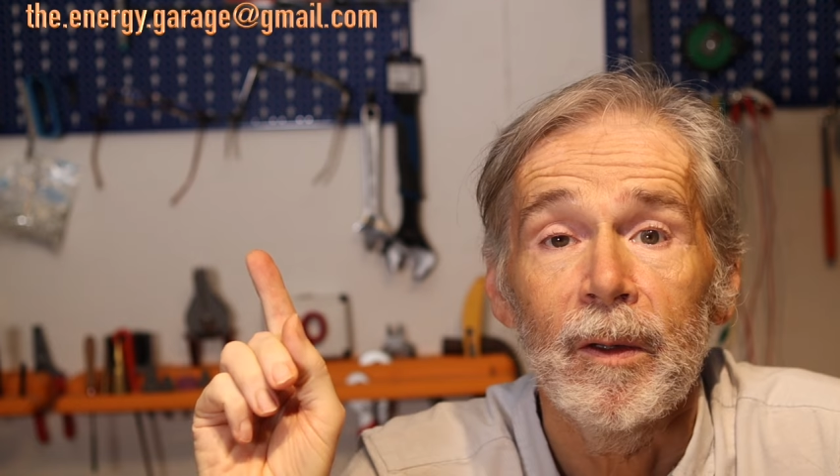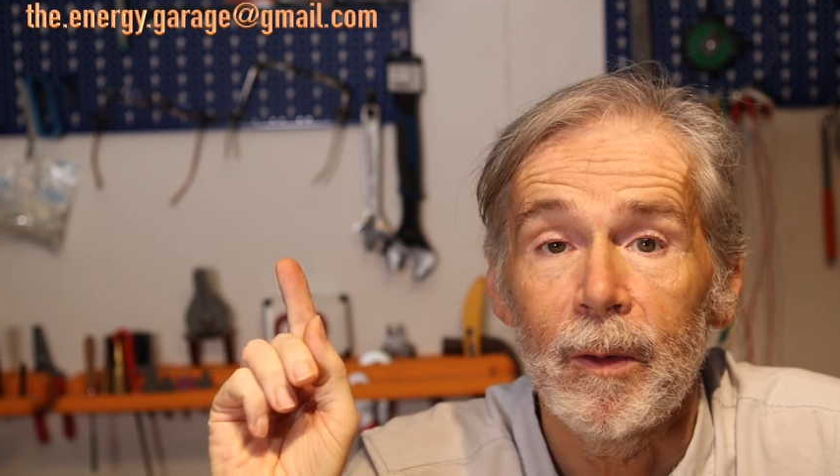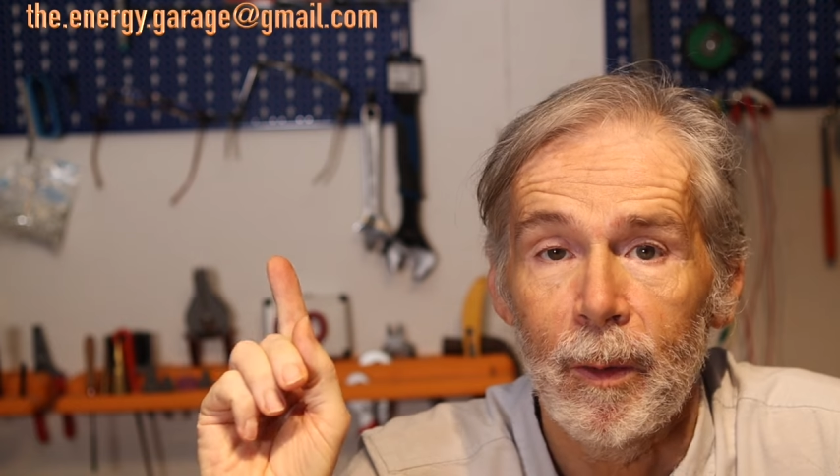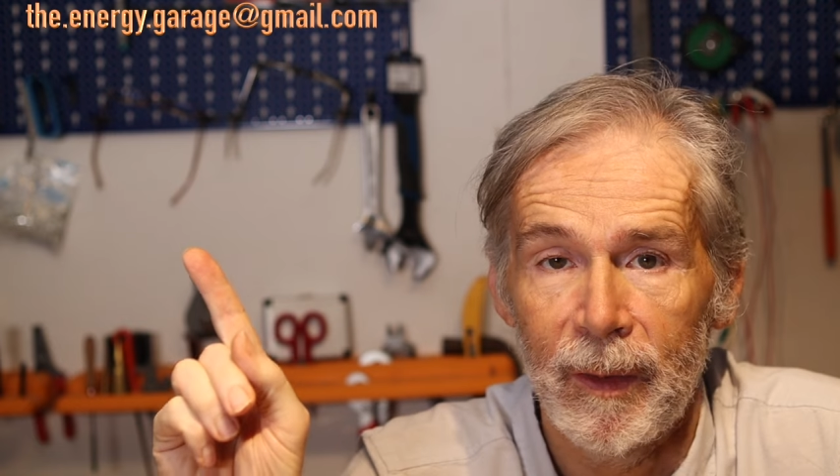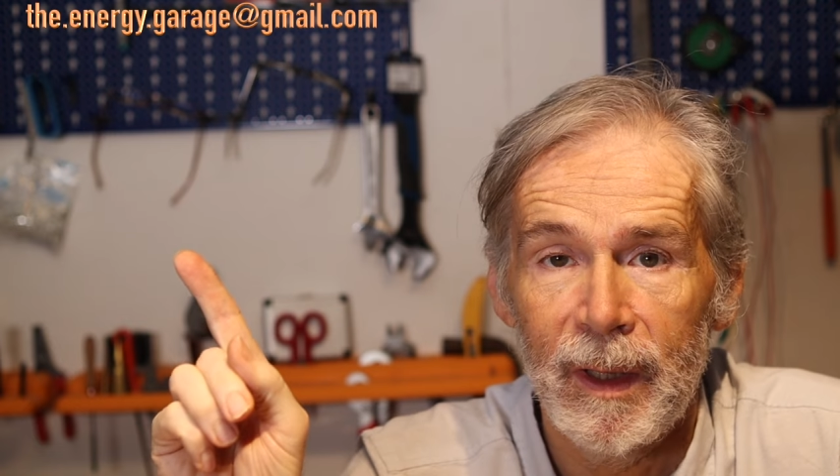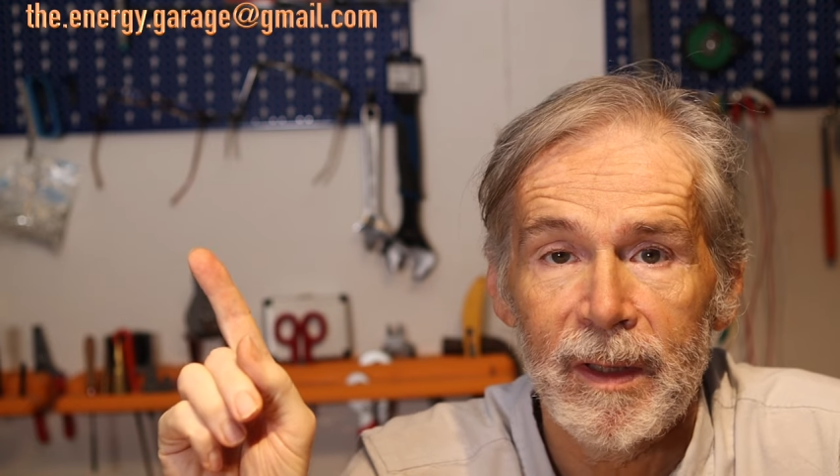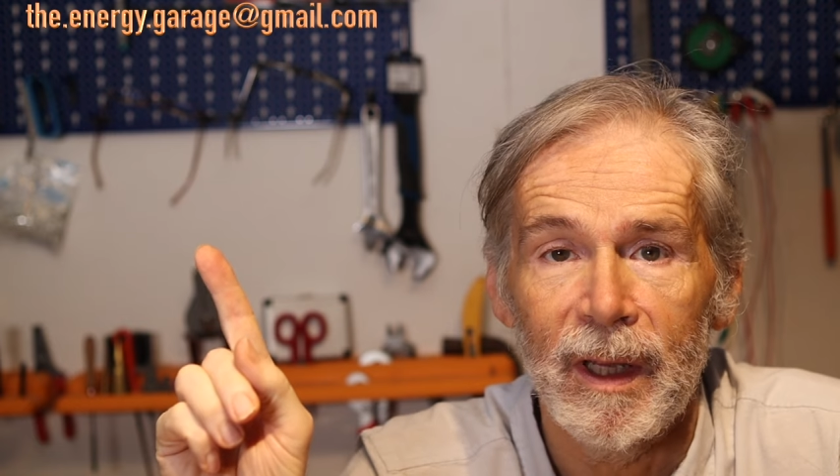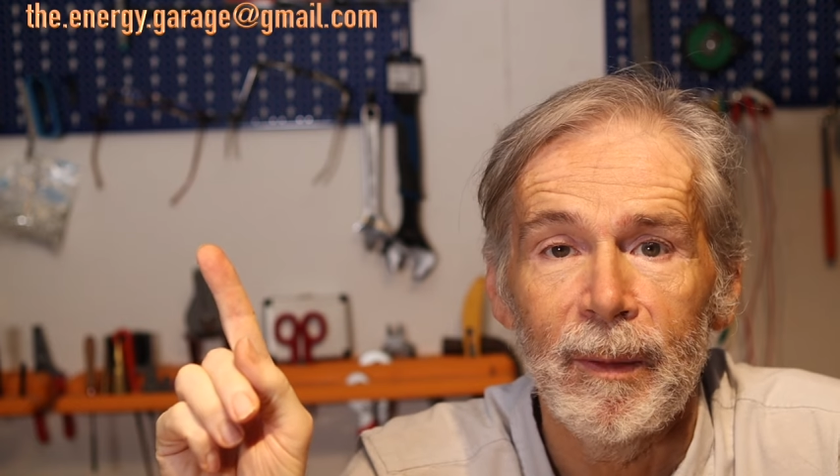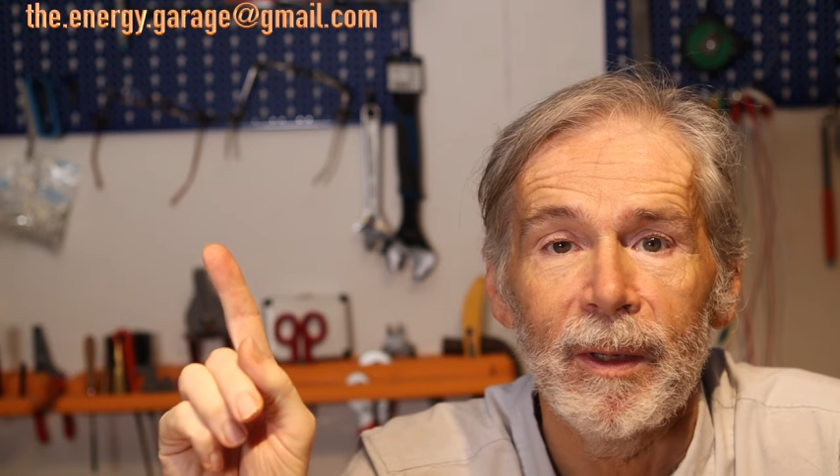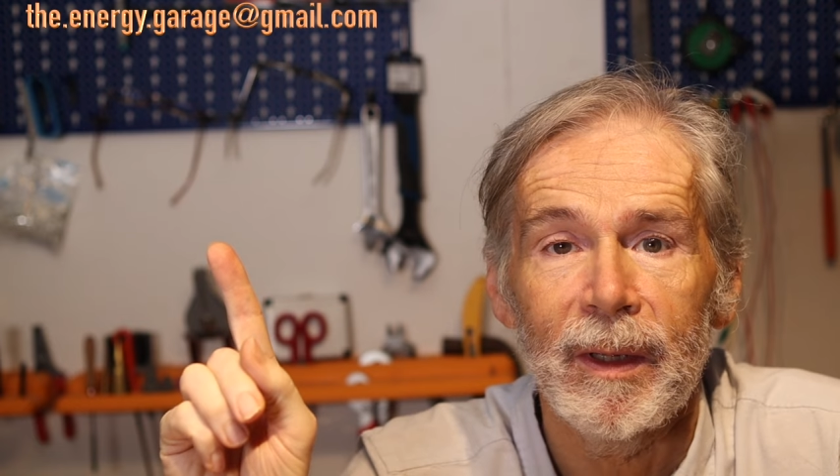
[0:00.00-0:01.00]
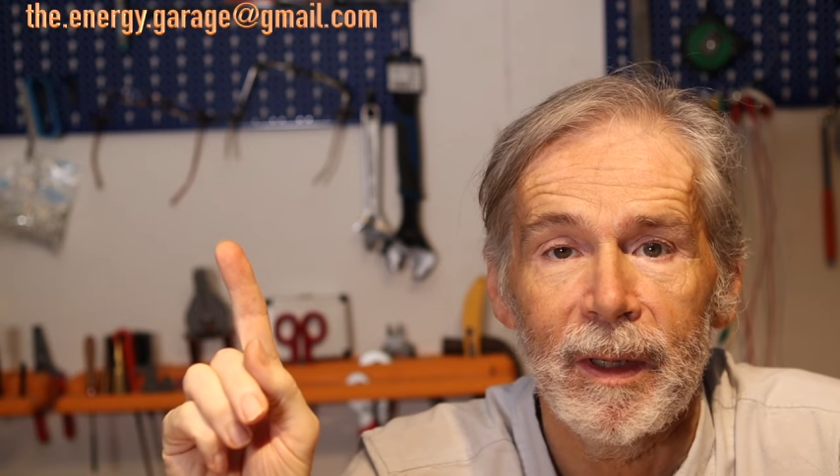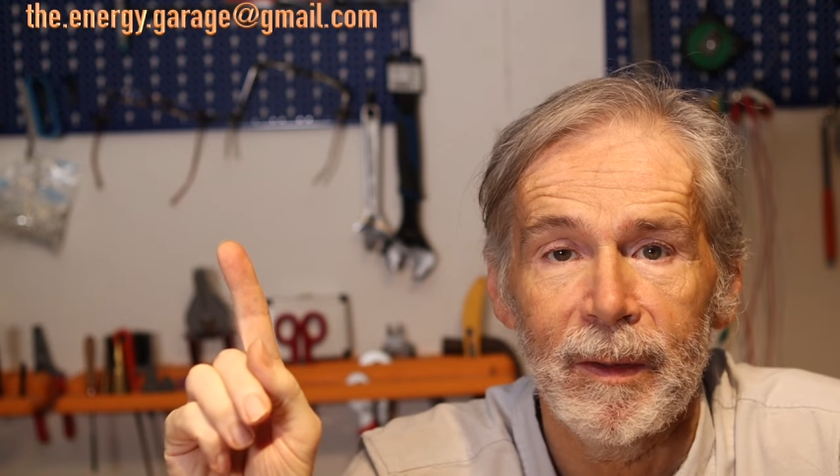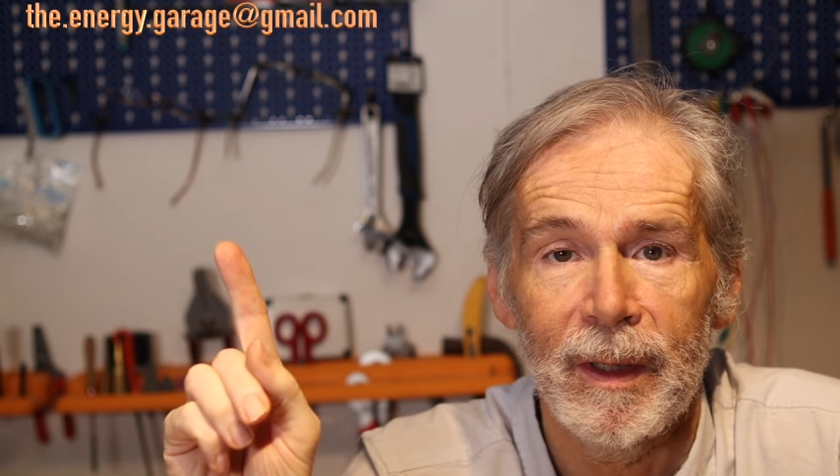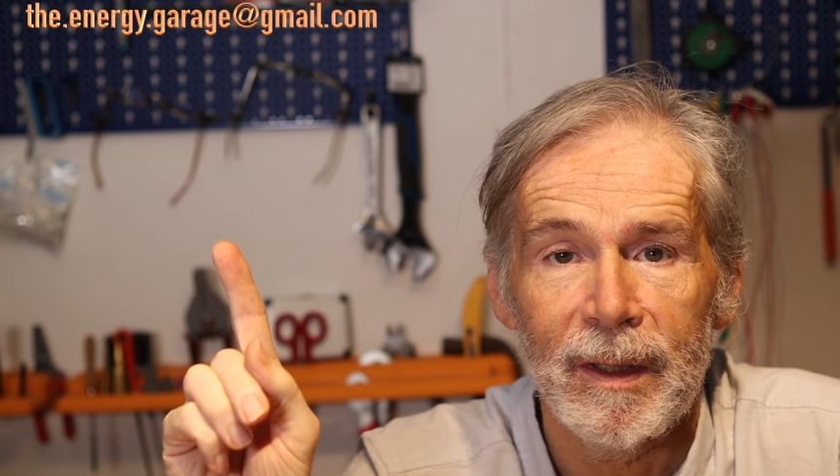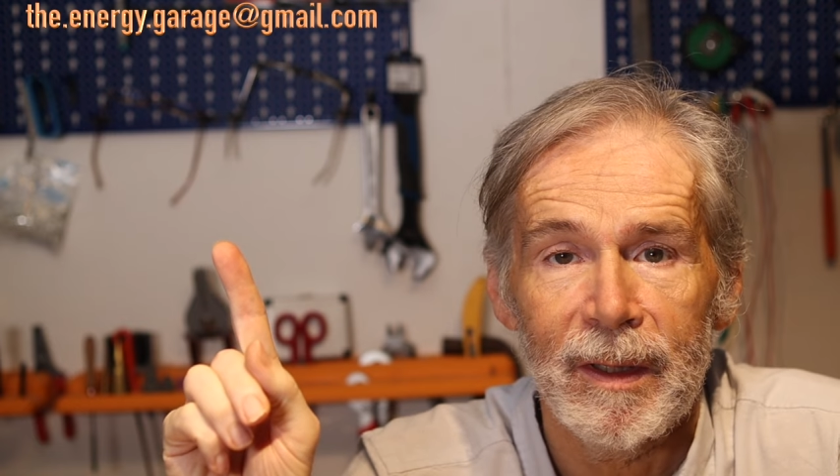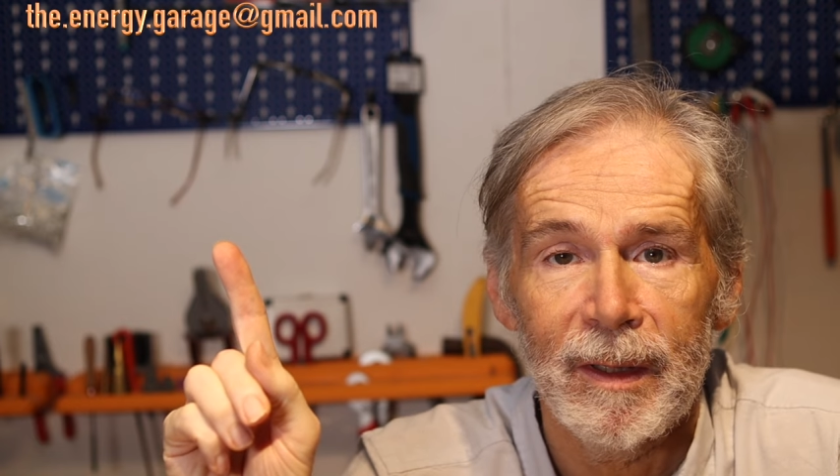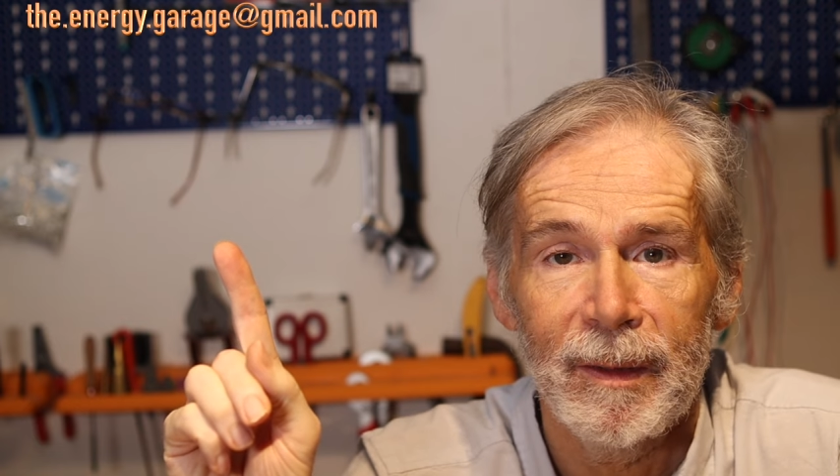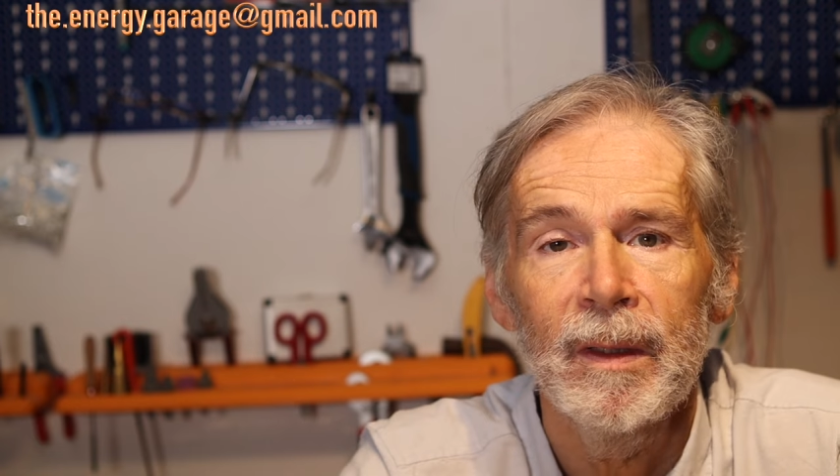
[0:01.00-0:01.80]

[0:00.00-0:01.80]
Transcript: to this email address.